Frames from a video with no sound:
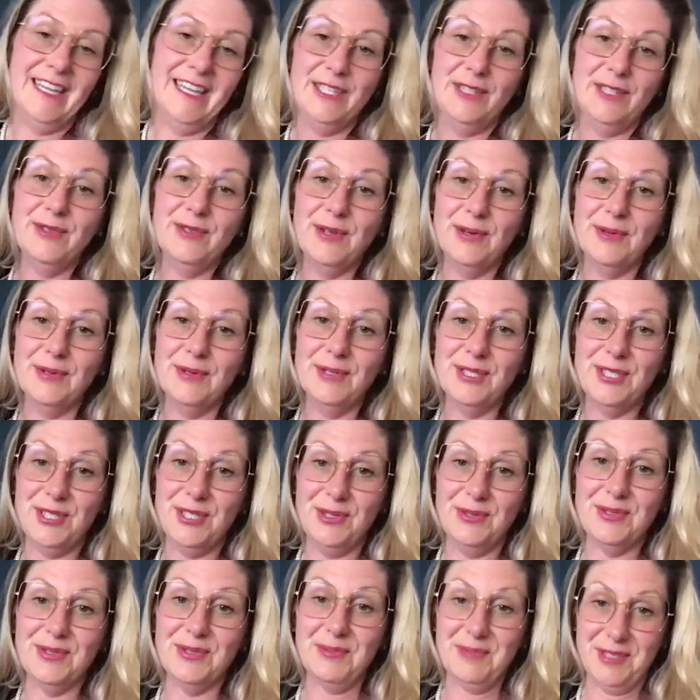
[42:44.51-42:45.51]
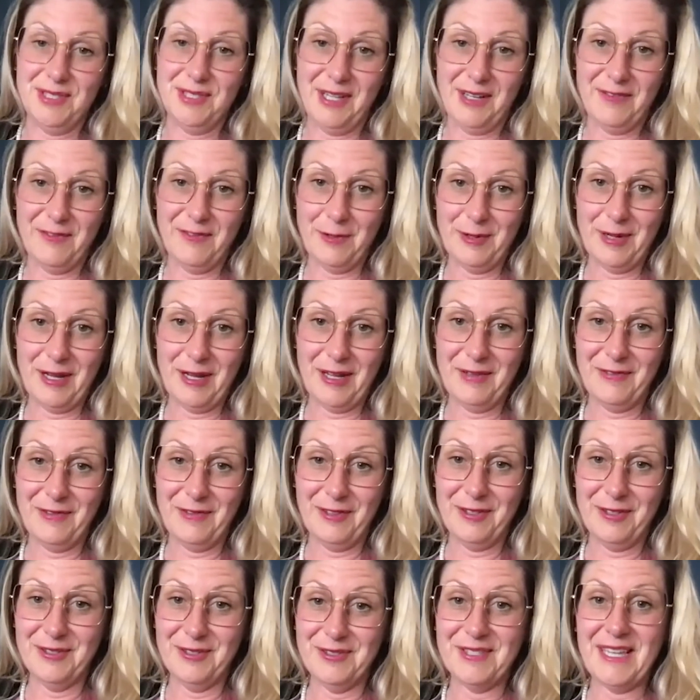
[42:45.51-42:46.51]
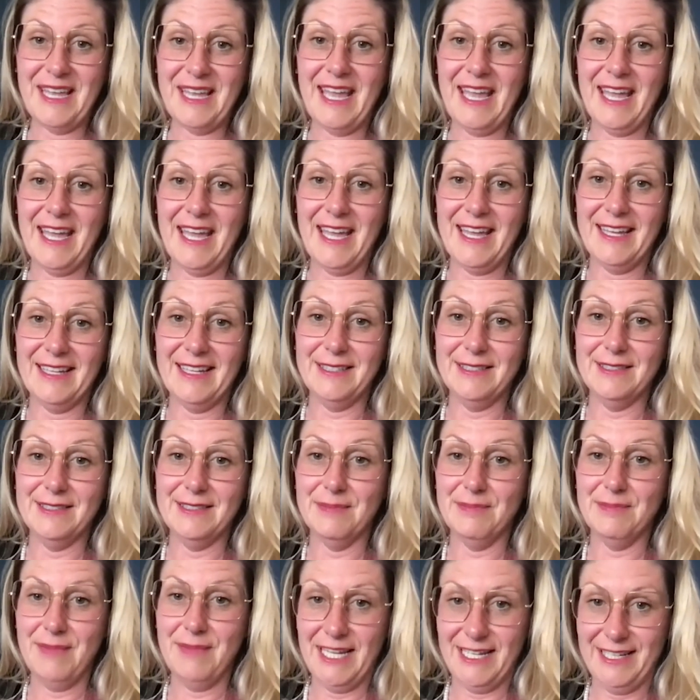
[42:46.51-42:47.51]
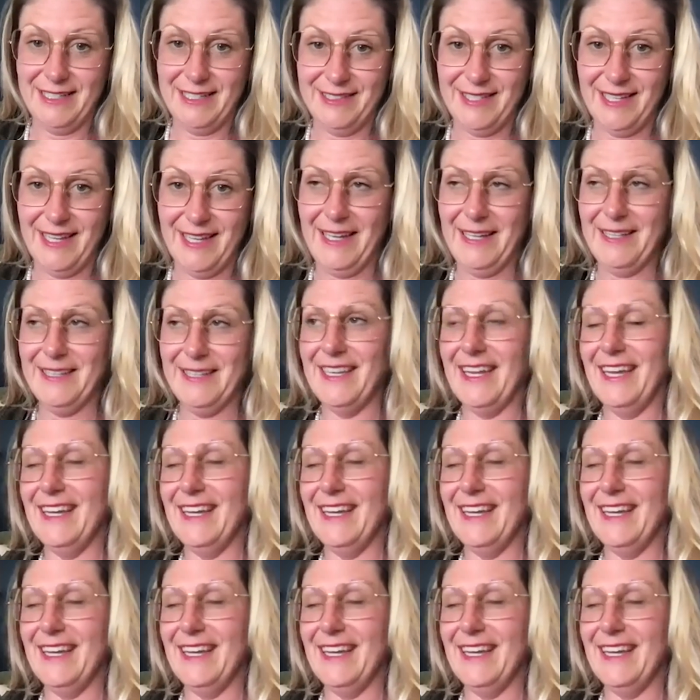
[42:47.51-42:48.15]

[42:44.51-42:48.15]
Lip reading: you go and shoot some sniper rifles and meditate,